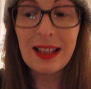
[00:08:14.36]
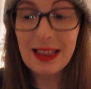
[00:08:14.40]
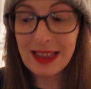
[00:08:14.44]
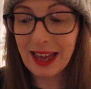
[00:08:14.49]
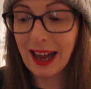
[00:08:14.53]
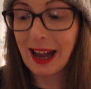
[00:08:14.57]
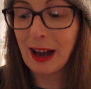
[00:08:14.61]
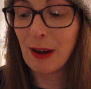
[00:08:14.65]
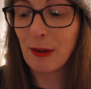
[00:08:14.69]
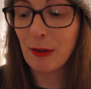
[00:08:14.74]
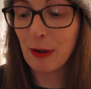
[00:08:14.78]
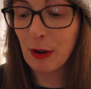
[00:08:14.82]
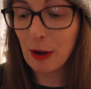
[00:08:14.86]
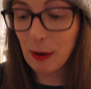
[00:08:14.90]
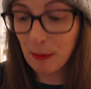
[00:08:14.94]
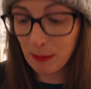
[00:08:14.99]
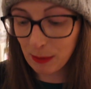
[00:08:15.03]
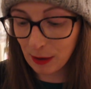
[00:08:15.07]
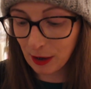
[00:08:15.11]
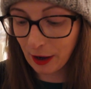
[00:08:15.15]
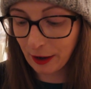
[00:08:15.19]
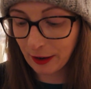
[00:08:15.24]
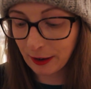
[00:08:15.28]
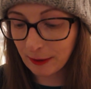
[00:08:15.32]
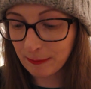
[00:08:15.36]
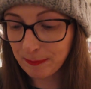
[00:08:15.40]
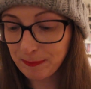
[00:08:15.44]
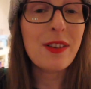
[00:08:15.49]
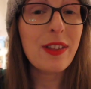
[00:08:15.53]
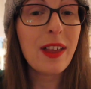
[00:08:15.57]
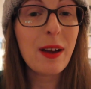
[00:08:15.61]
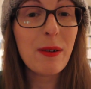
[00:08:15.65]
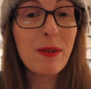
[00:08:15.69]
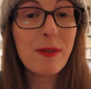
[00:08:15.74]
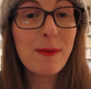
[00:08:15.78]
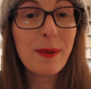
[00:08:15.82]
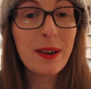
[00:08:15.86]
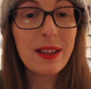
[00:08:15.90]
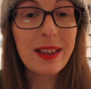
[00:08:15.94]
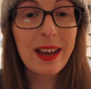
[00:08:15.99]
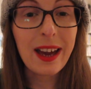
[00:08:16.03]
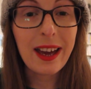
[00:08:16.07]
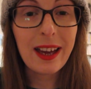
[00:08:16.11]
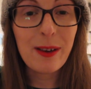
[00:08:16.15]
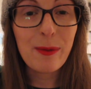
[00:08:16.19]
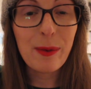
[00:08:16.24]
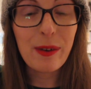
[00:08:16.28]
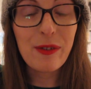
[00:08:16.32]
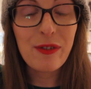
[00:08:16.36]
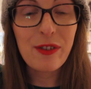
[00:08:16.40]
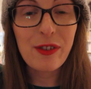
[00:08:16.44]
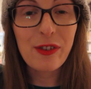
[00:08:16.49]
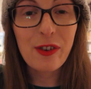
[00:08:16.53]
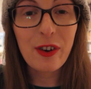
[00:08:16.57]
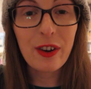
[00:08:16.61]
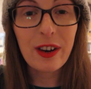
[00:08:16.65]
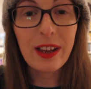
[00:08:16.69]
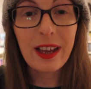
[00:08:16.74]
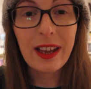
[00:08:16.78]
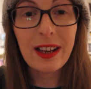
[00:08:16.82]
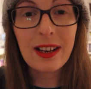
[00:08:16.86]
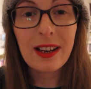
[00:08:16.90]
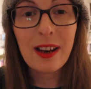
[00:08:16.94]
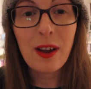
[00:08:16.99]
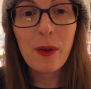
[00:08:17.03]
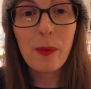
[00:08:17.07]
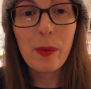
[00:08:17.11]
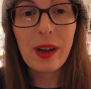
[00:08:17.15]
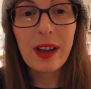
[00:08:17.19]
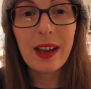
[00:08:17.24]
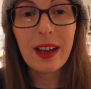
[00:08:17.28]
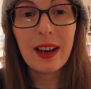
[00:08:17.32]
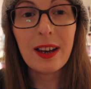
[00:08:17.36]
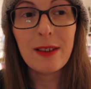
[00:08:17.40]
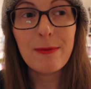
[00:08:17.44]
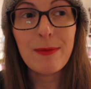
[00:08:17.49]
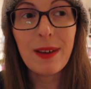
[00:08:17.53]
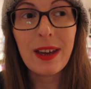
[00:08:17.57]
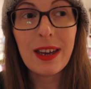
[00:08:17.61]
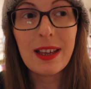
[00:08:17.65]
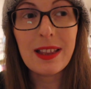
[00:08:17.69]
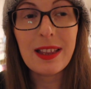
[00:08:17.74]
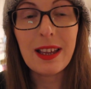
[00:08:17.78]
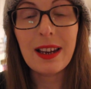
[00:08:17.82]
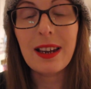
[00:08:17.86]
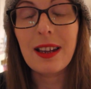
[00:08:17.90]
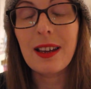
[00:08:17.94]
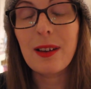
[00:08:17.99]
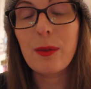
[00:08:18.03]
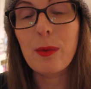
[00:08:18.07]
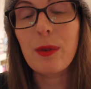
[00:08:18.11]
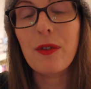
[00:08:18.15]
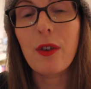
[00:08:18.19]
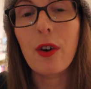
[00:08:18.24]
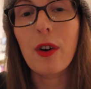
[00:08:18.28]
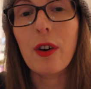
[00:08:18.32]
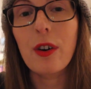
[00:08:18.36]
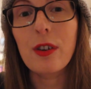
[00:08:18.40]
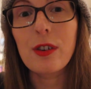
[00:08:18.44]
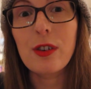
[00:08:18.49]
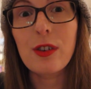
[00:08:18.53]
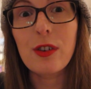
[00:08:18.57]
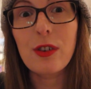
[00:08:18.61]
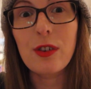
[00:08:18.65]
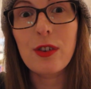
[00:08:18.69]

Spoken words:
down below. So that was my day. We just got in. We're gonna make dinner. We've got